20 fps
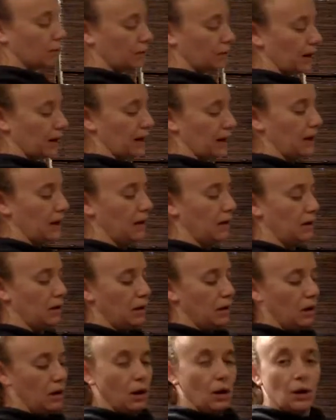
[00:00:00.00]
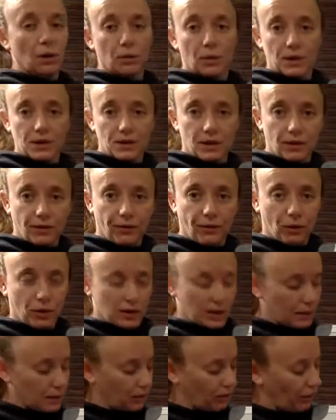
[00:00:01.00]
3 raised to the
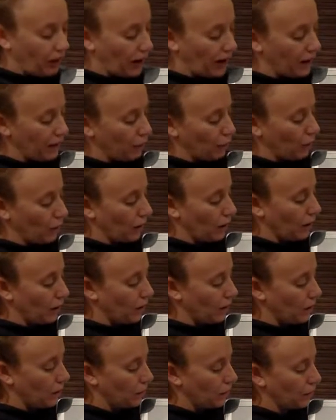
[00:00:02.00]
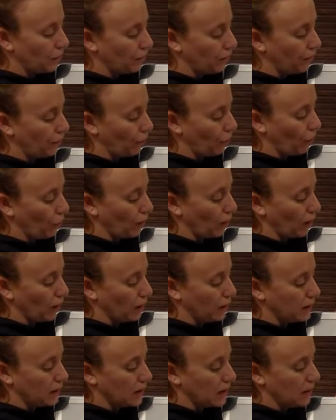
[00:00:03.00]
4 times 5, or
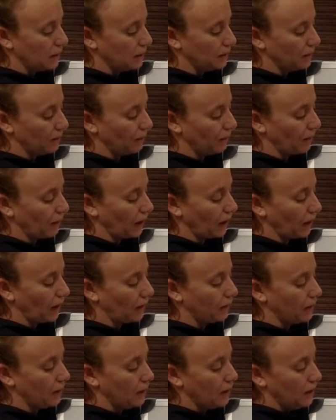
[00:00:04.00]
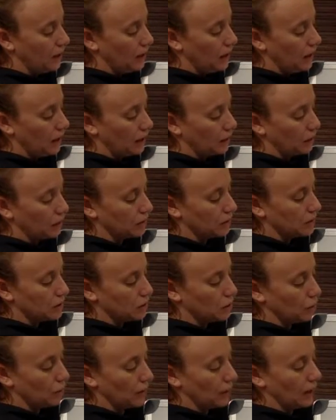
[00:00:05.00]
4 times 5 equals
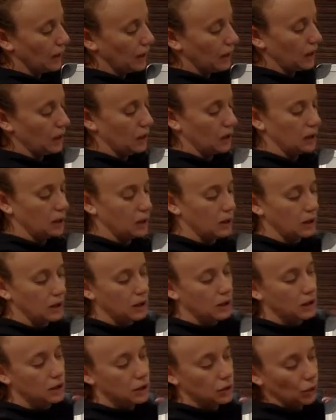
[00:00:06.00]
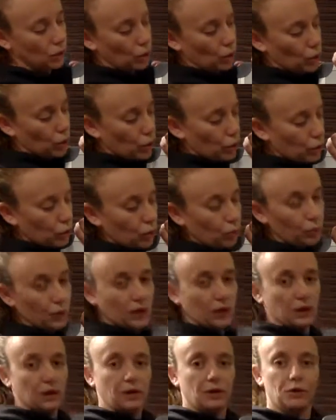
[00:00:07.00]
20. So
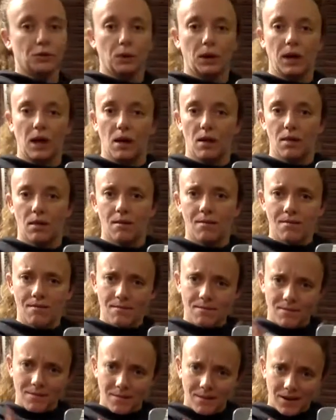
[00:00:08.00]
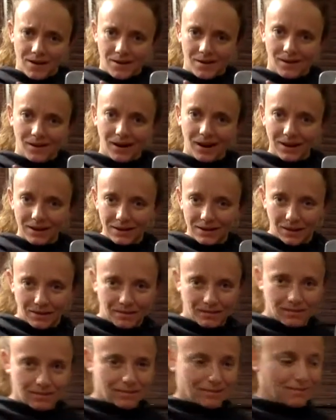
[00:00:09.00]
3 to the 20th.
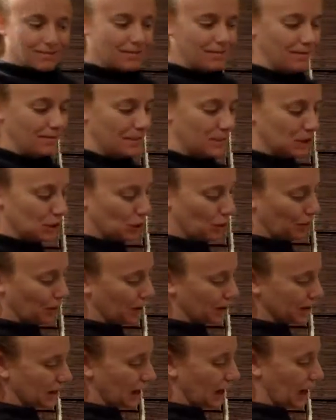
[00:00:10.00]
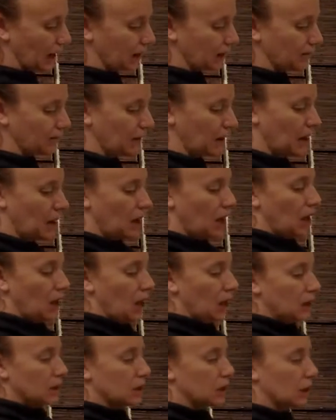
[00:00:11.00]
Awesome. Super exciting.
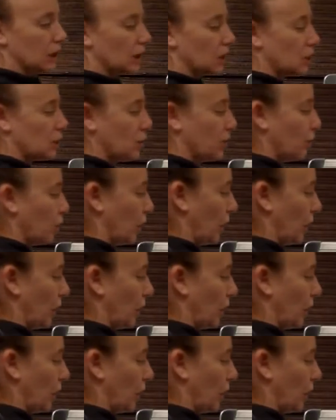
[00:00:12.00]
Let's look at 2